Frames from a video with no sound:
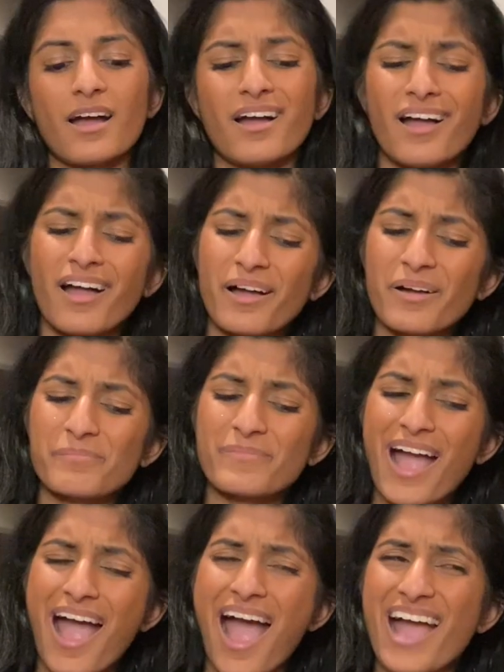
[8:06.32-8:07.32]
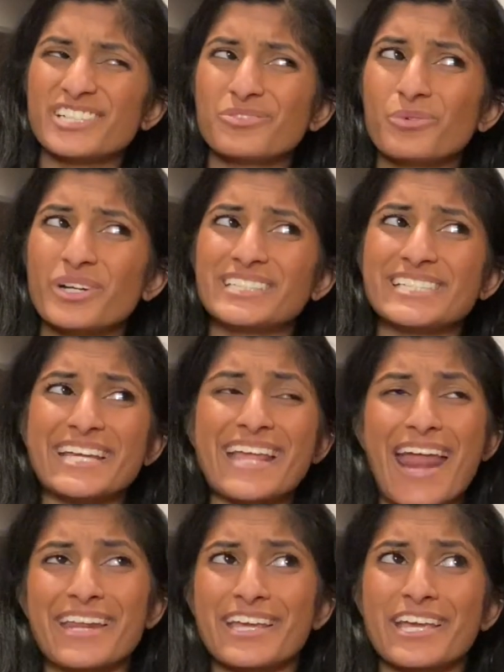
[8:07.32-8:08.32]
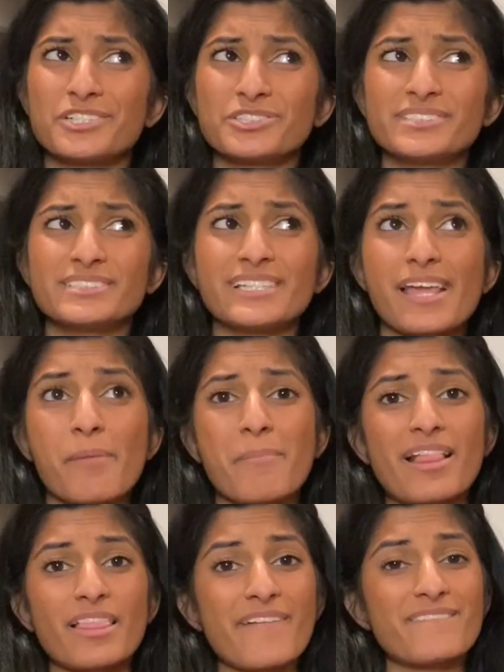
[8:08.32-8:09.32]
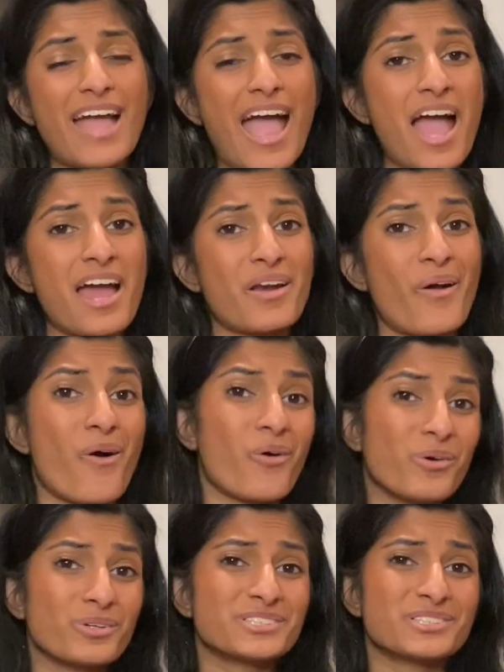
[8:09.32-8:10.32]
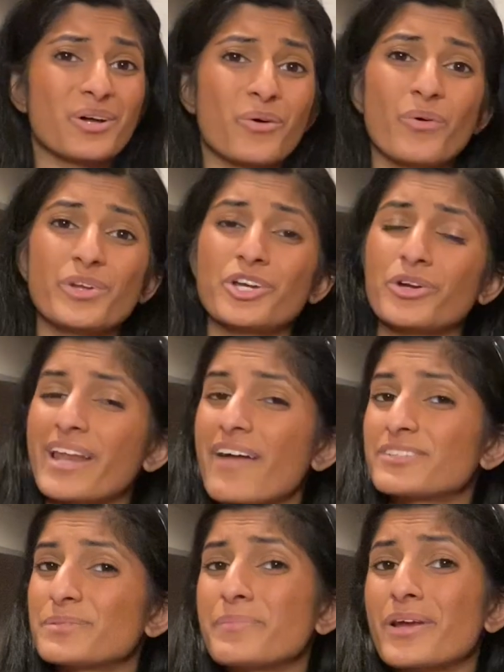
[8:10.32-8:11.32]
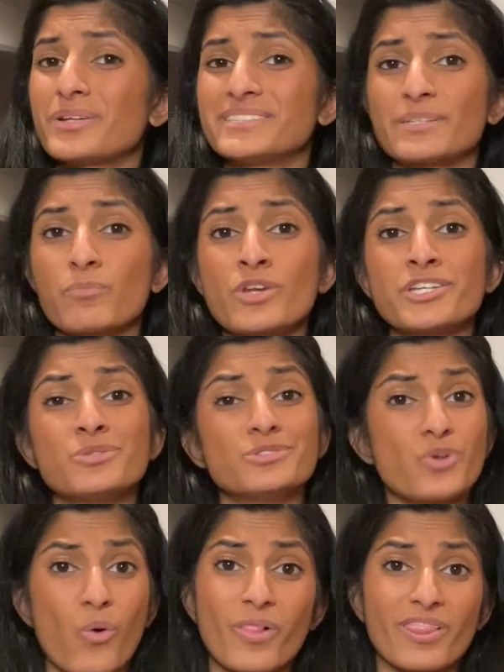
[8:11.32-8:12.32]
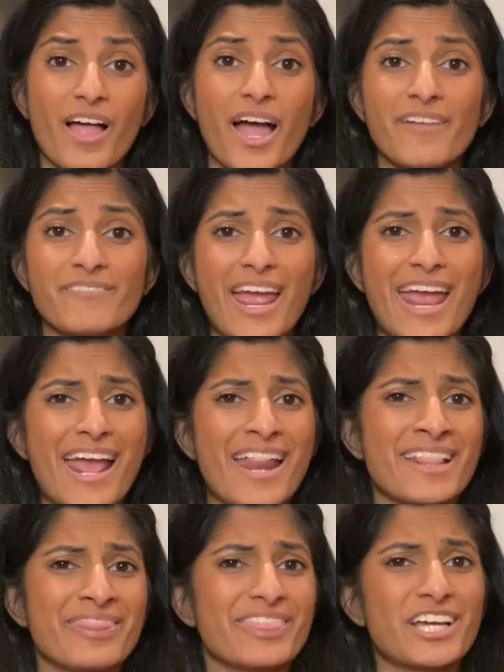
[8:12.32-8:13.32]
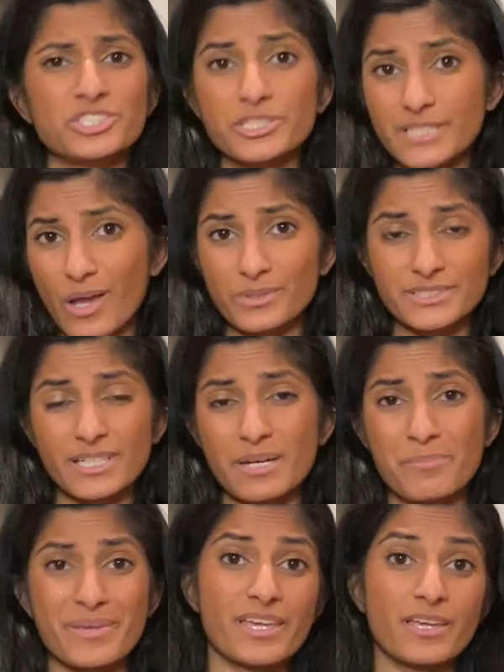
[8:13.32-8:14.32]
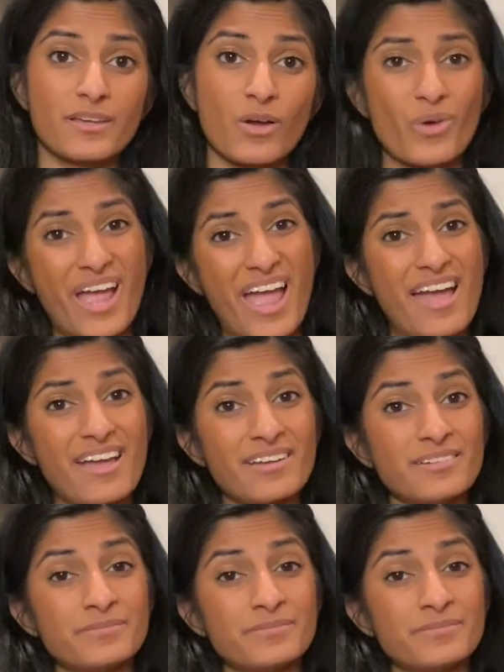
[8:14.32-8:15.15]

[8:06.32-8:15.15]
I don't want to take any agency in my life at all. So you're going to have to marry someone you don't love. And that's just how it's going to be, okay?